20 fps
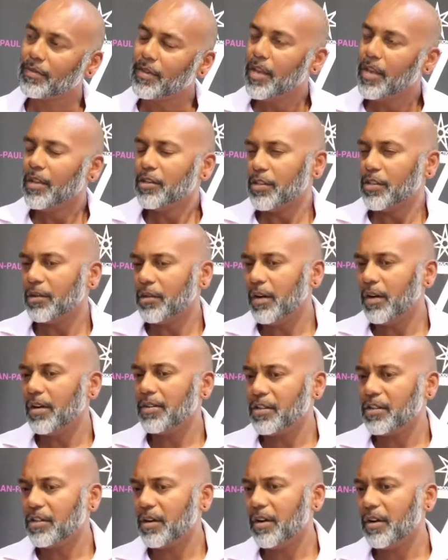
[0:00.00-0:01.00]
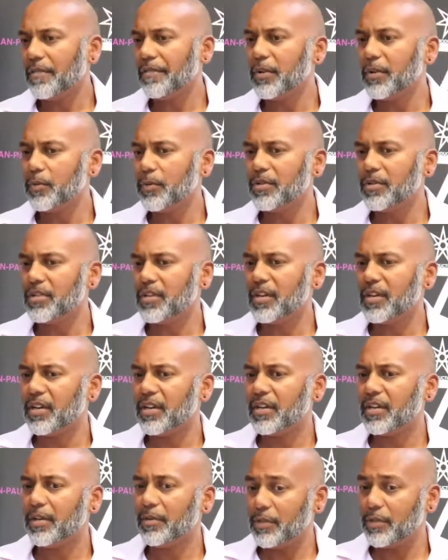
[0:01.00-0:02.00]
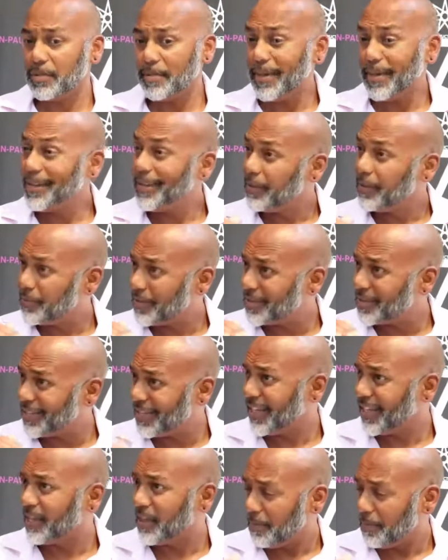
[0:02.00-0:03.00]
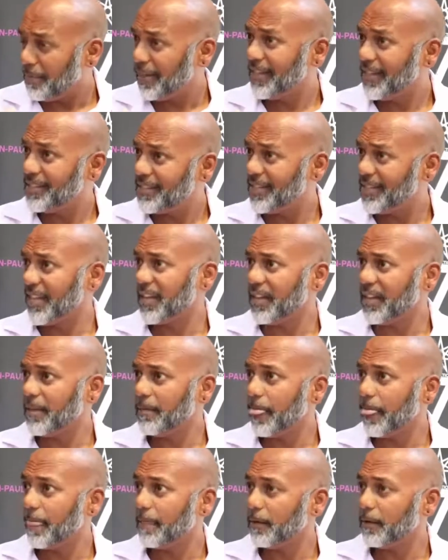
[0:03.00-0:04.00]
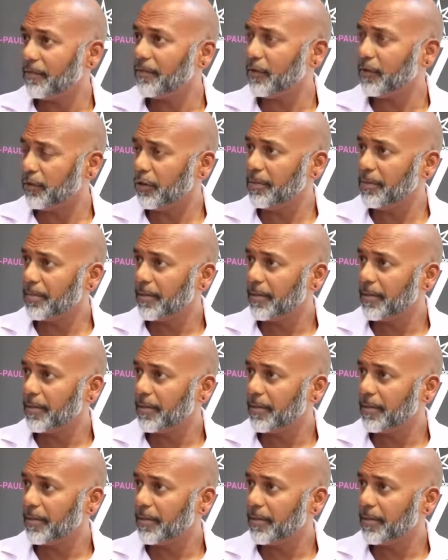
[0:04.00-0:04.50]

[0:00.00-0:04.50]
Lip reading: So Harvey was he was the singer, the main singer of the group.